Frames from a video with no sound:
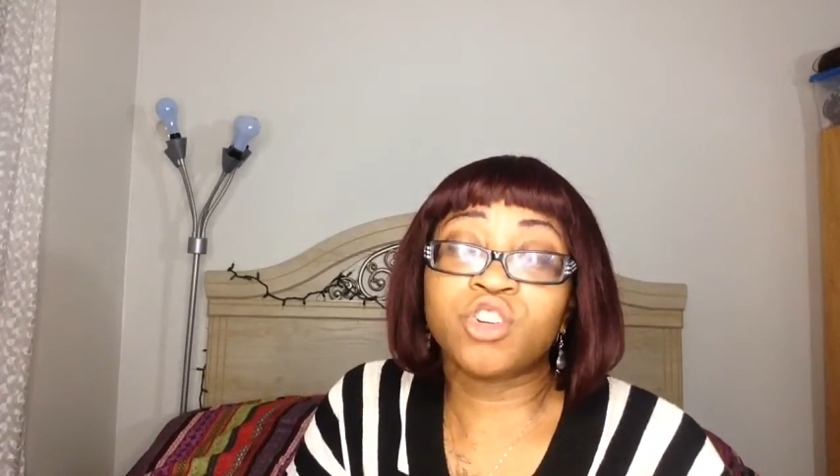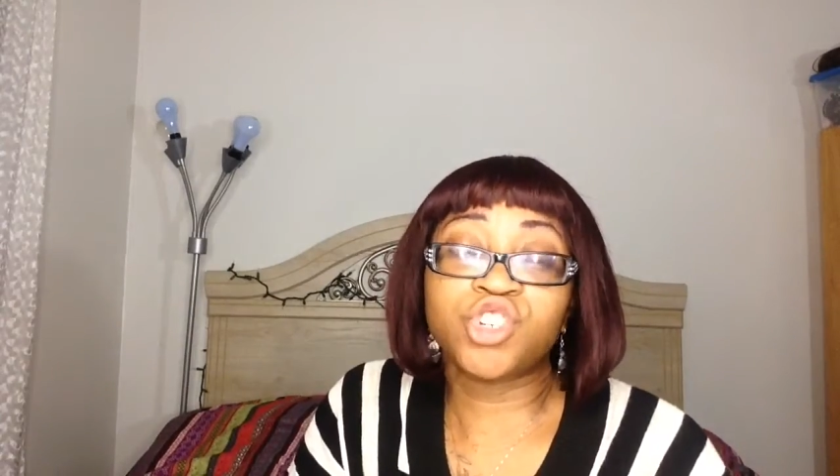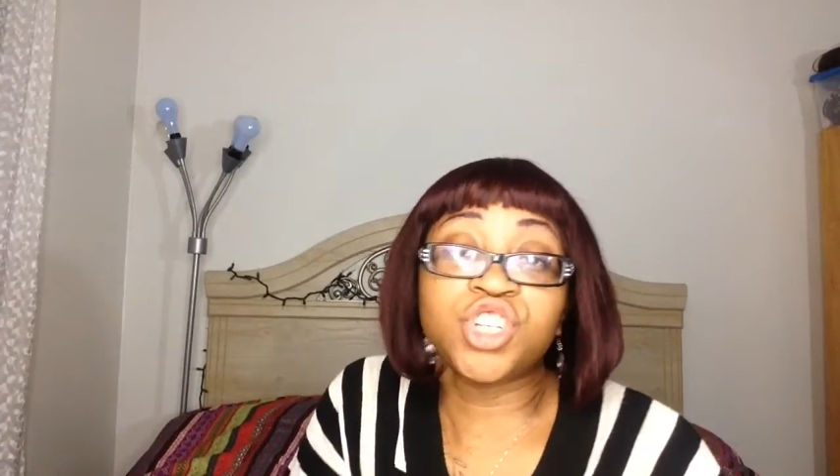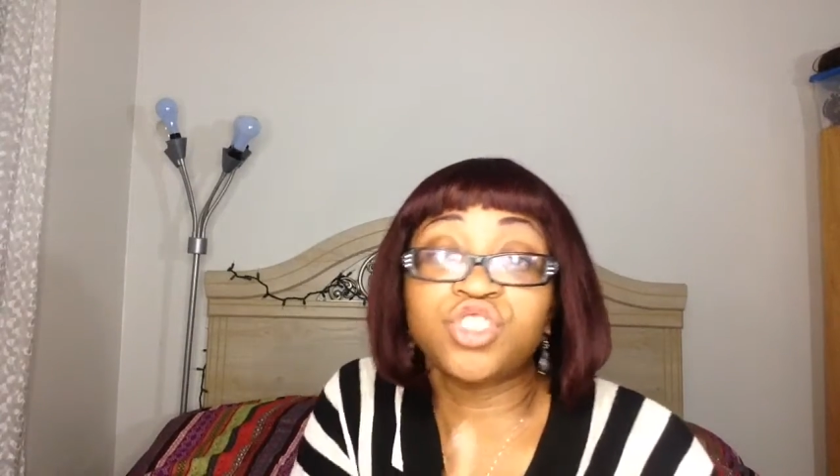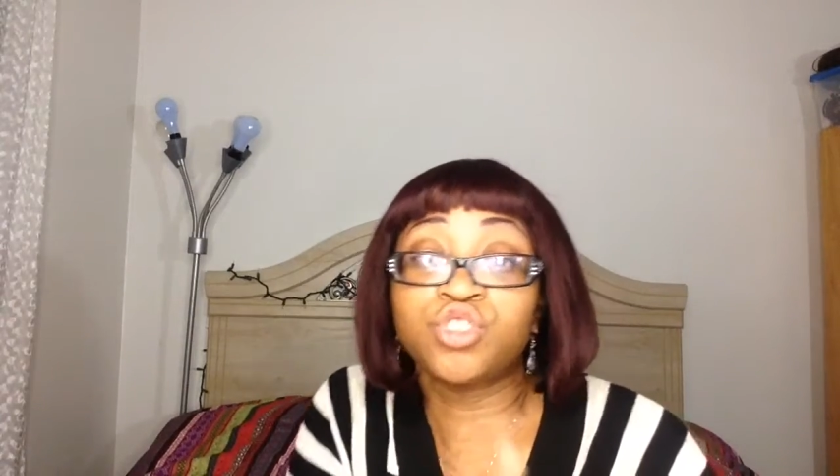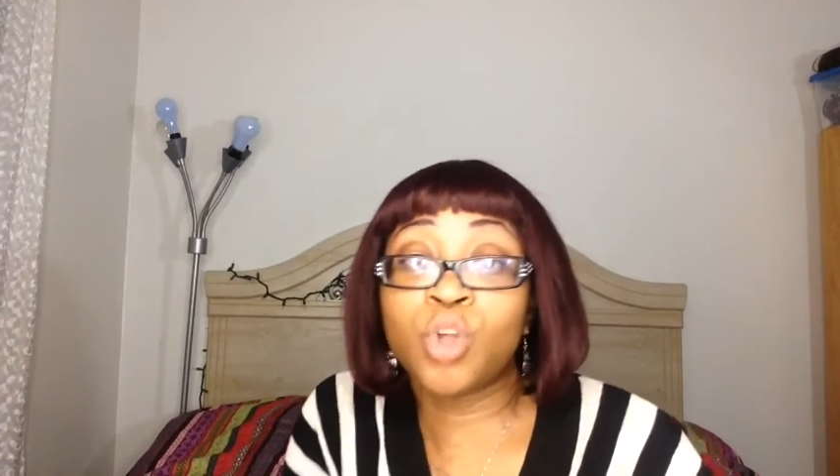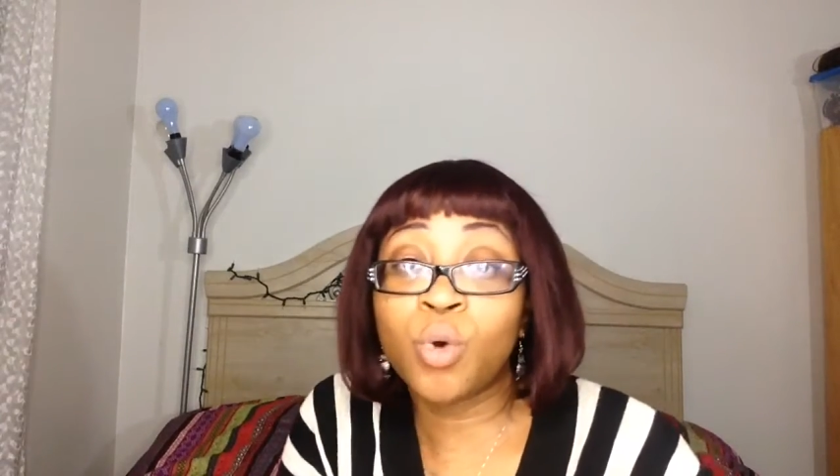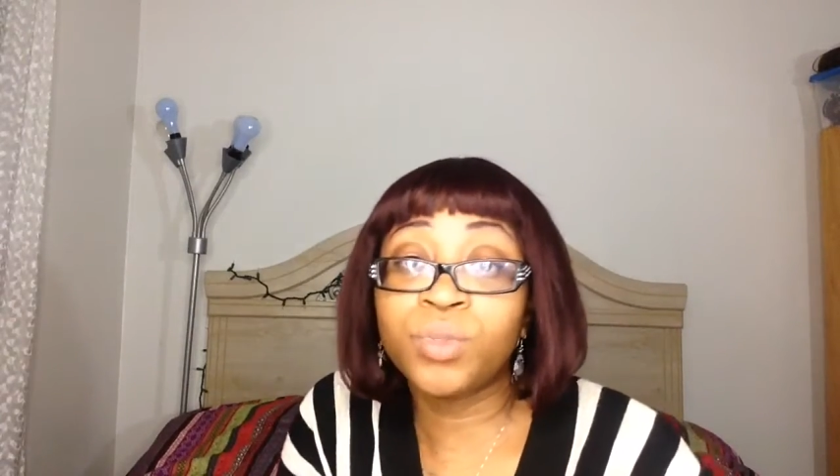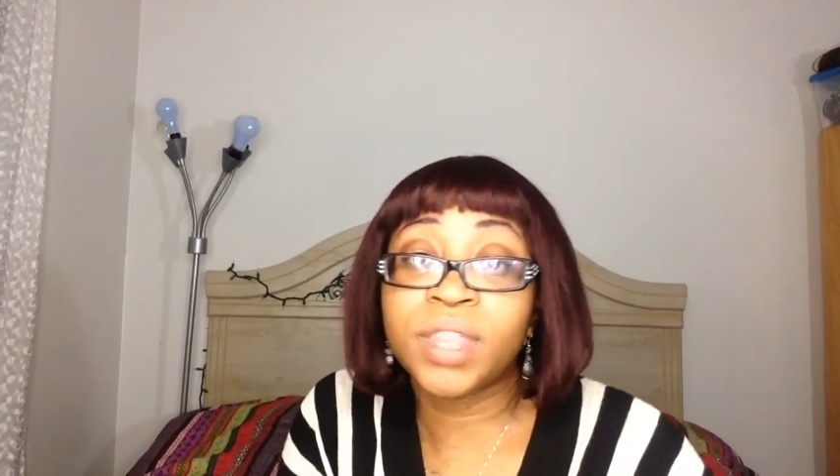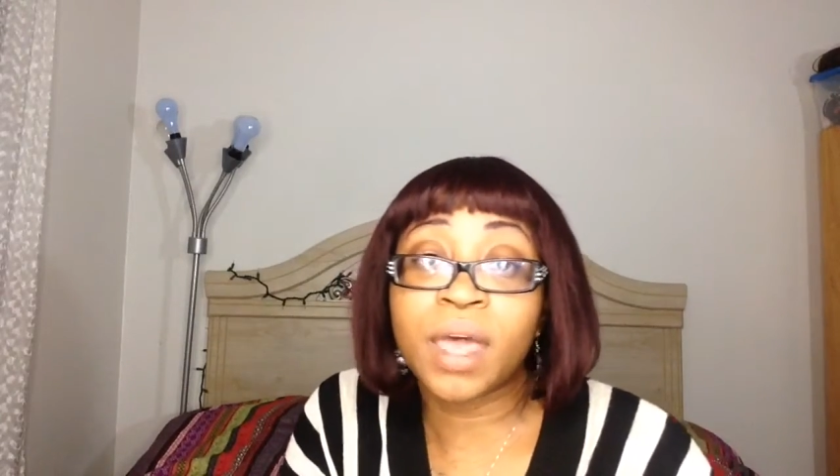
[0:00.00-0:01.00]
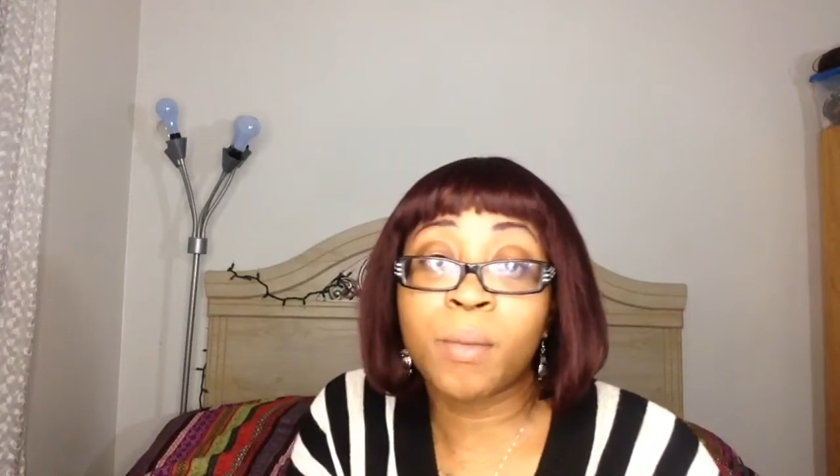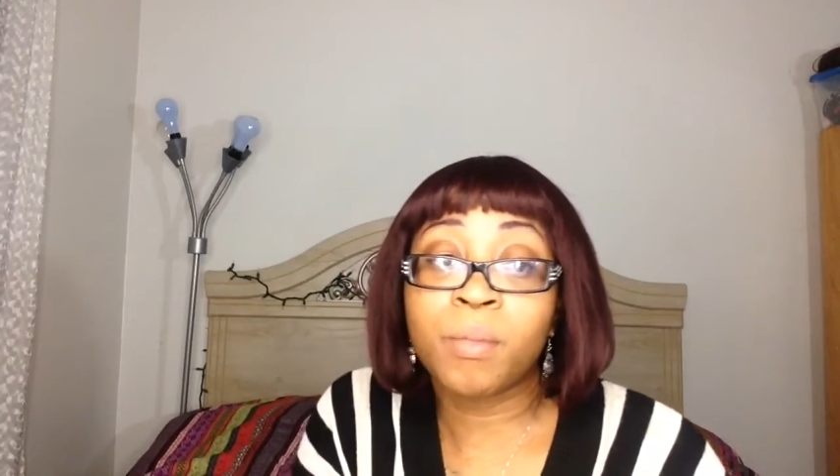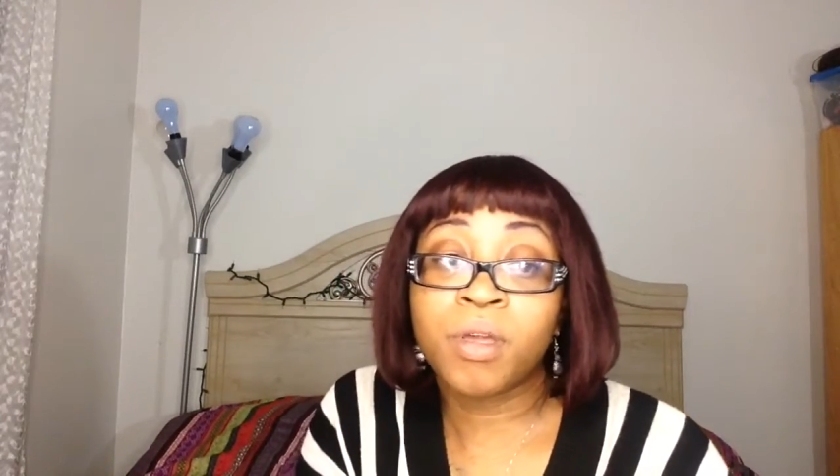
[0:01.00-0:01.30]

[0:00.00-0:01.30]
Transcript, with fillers: she's known them